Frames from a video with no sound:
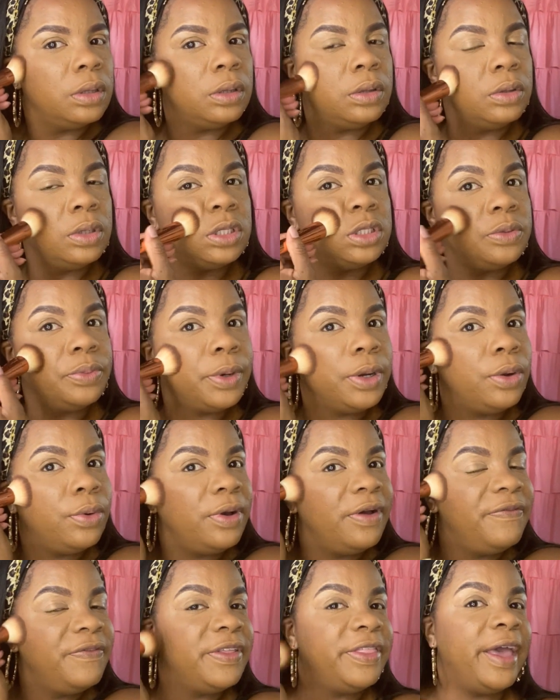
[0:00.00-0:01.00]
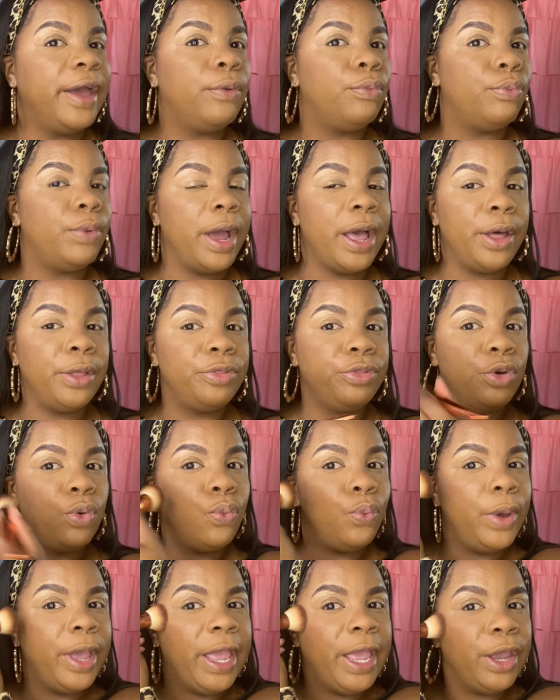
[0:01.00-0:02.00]
because we're going for that round the
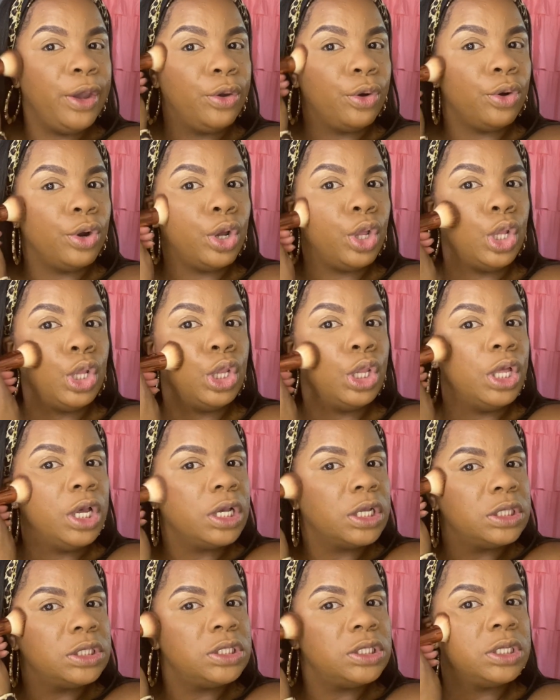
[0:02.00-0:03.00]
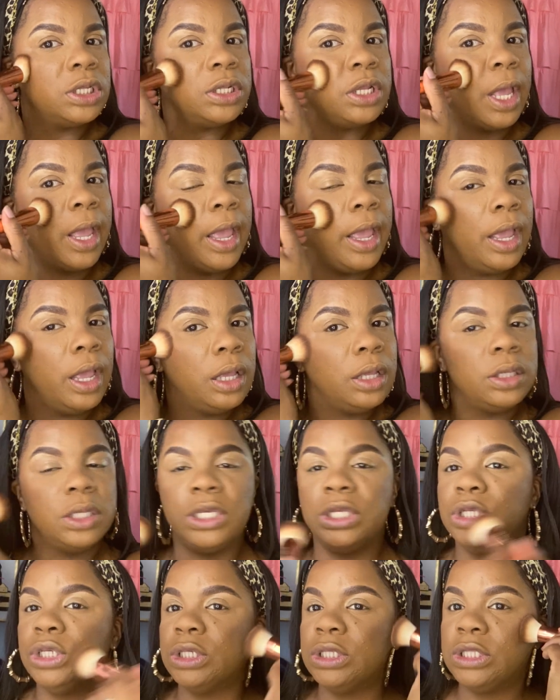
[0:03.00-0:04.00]
way girl look today.
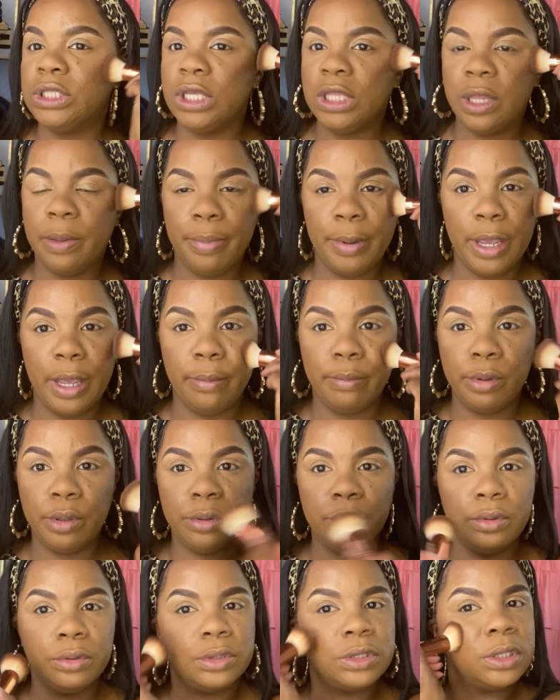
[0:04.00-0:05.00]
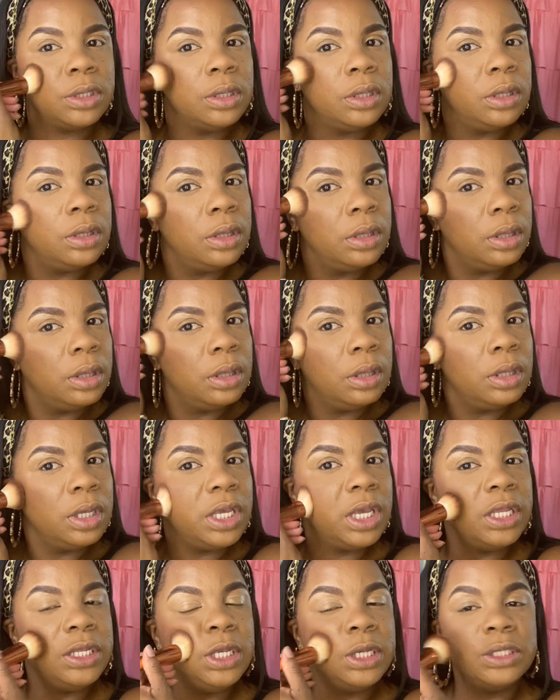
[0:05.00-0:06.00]
Can you see the bamboos?
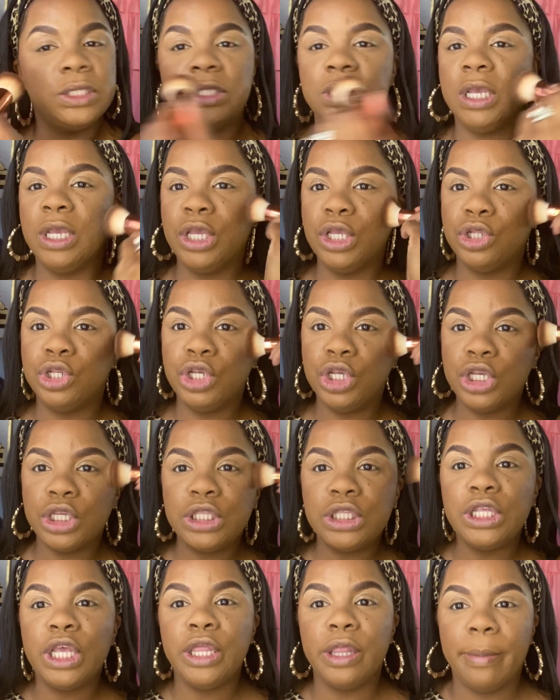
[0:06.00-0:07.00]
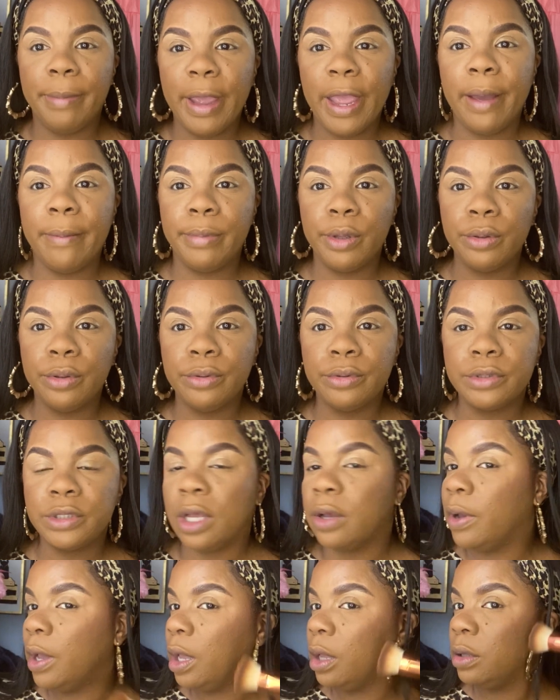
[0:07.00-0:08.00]
Can you see? Do you see the bamboos?
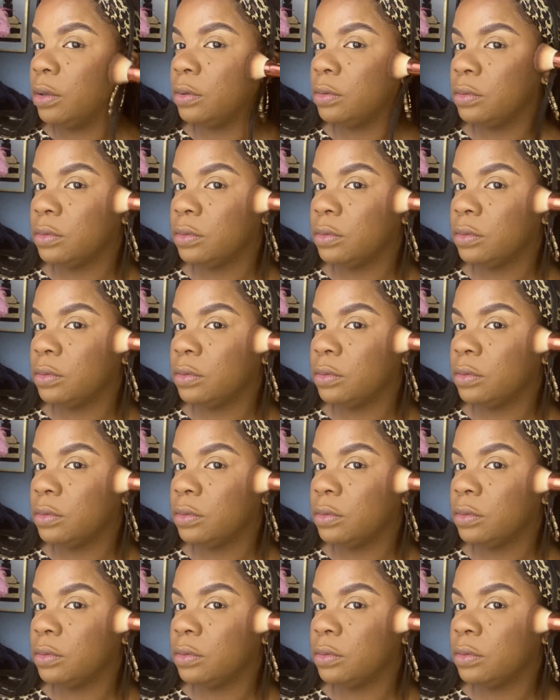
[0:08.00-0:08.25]
Okay.